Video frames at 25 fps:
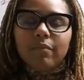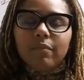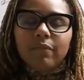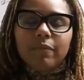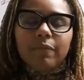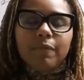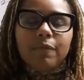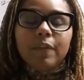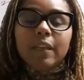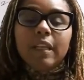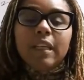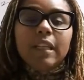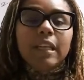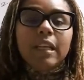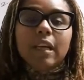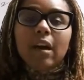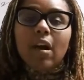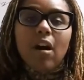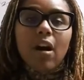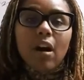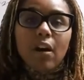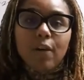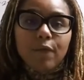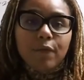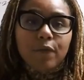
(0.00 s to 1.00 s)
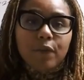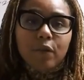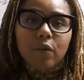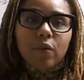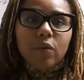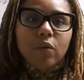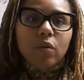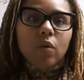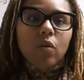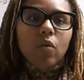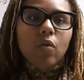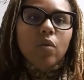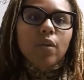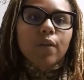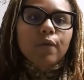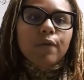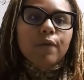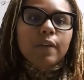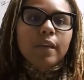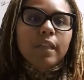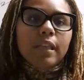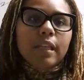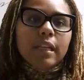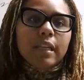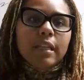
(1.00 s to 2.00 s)
feeling awful or
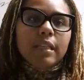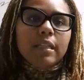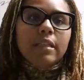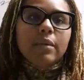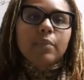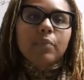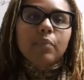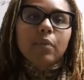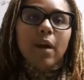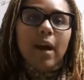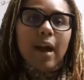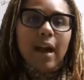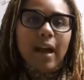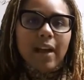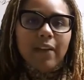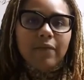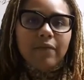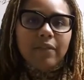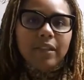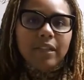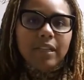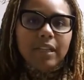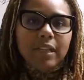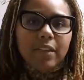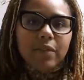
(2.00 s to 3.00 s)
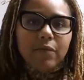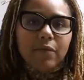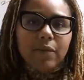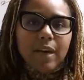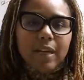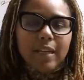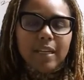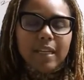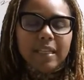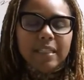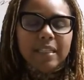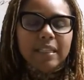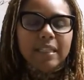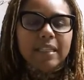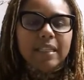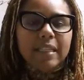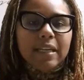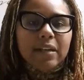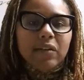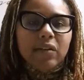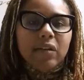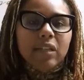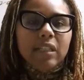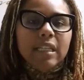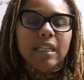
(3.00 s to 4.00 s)
feeling deprived in any way
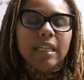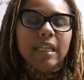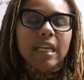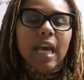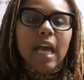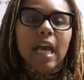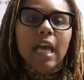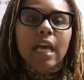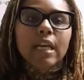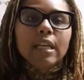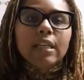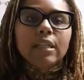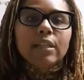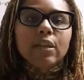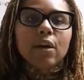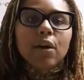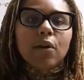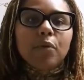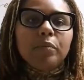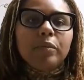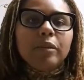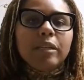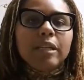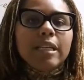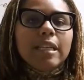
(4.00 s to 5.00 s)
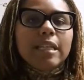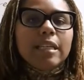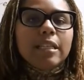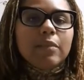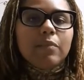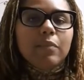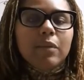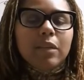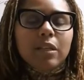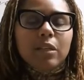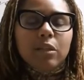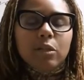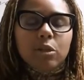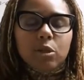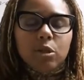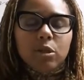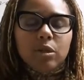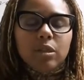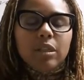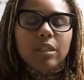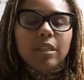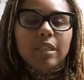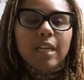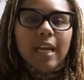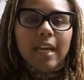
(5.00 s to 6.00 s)
necessarily. So please be sure
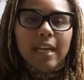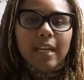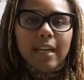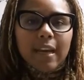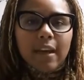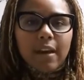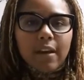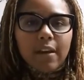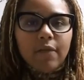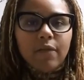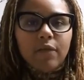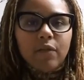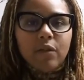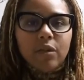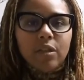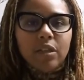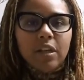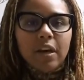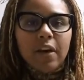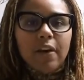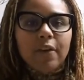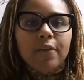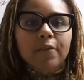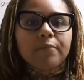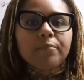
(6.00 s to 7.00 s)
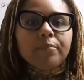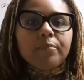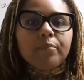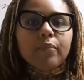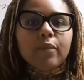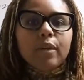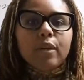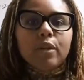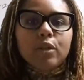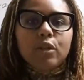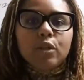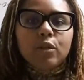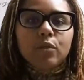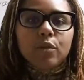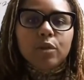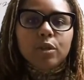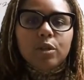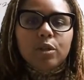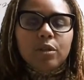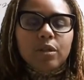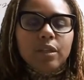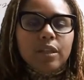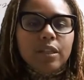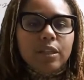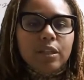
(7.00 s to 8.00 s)
to take care of yourself, do
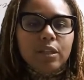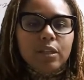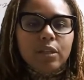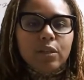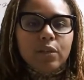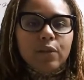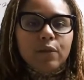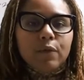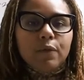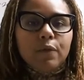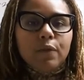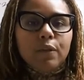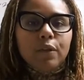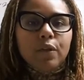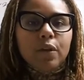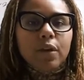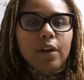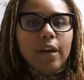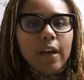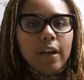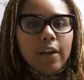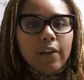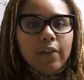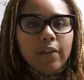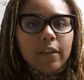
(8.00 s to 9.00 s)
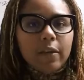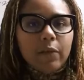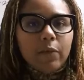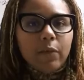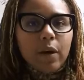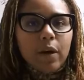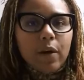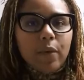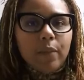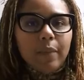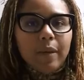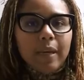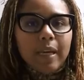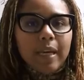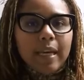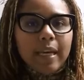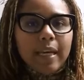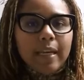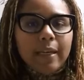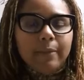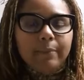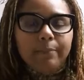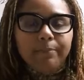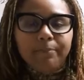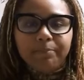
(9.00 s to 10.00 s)
what you need to do for your health and
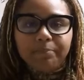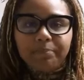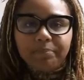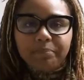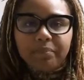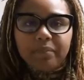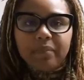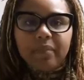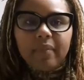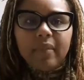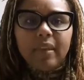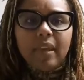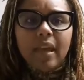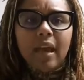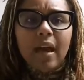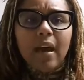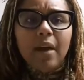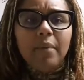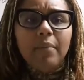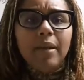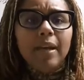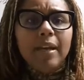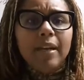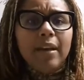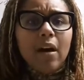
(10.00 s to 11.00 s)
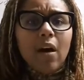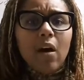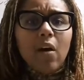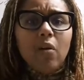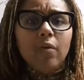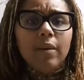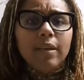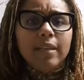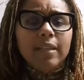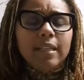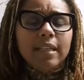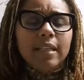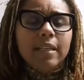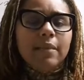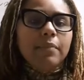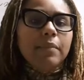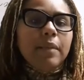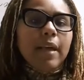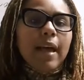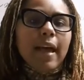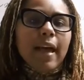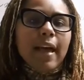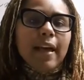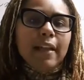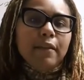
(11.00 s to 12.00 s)
well-being. And always keep
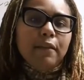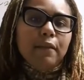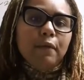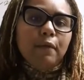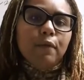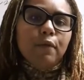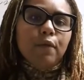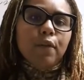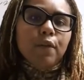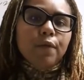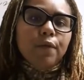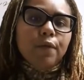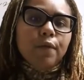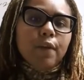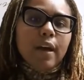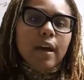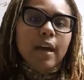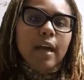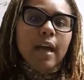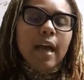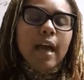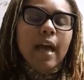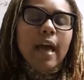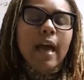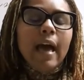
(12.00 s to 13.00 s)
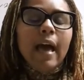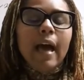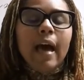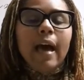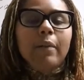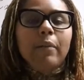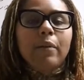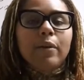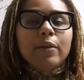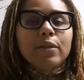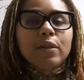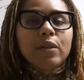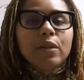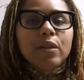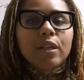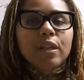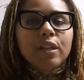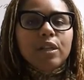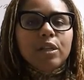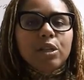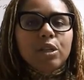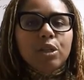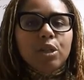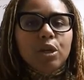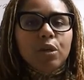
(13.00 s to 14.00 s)
that at the forefront. I'm also going
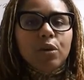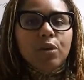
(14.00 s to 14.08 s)
to show